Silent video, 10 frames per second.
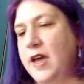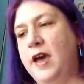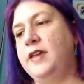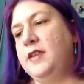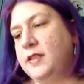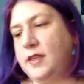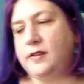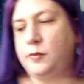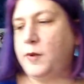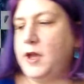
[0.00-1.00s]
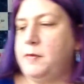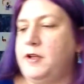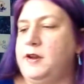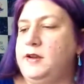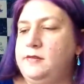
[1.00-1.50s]
I think that's why I
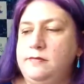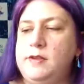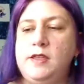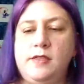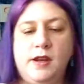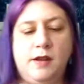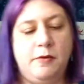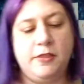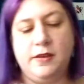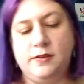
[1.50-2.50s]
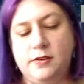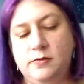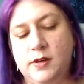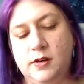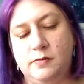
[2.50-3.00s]
bought it. And then I bought these 2
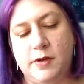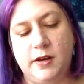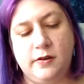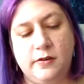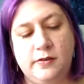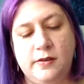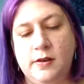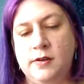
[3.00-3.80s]
needle minders.